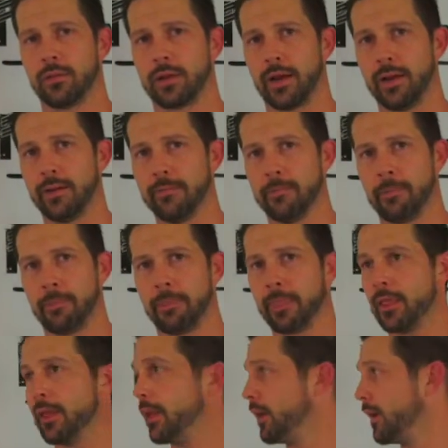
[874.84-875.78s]
Okay?
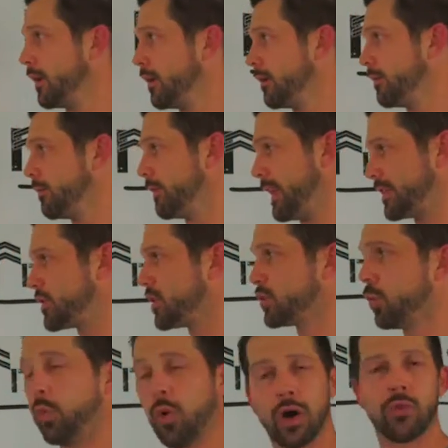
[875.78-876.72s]
That's
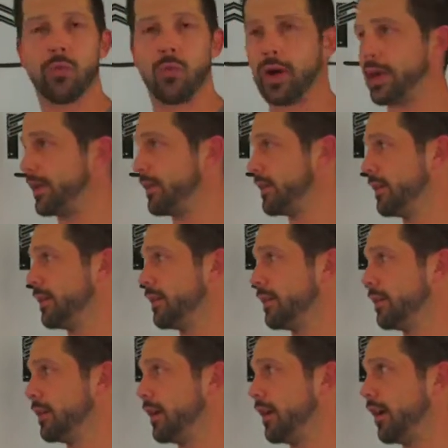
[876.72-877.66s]
just one way
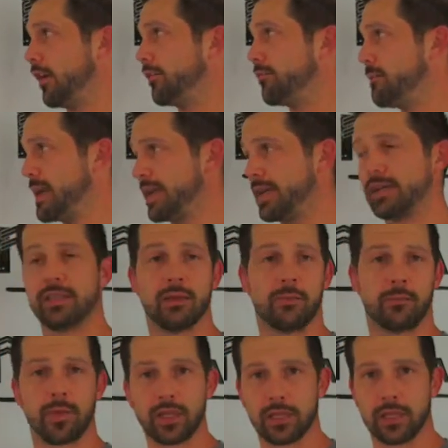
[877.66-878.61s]
of making
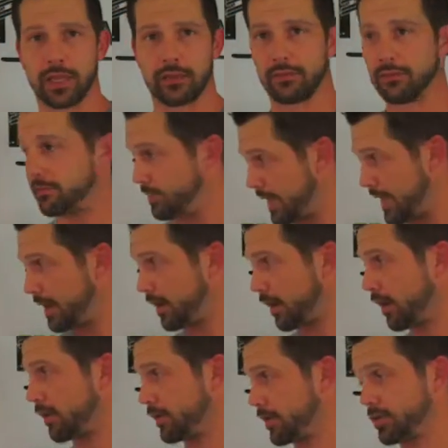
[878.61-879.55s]
them feel like they
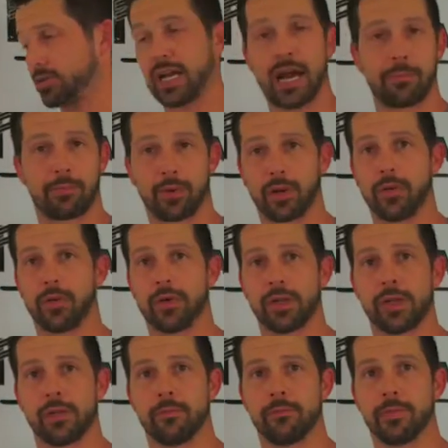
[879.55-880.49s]
are your top
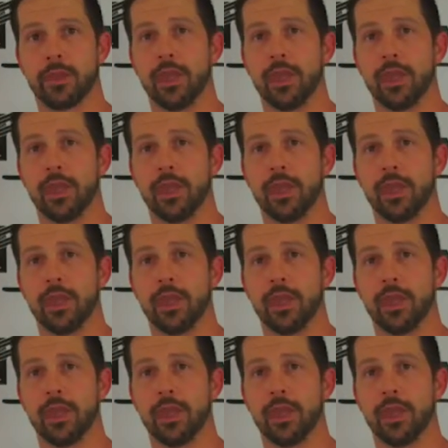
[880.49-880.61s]
priority.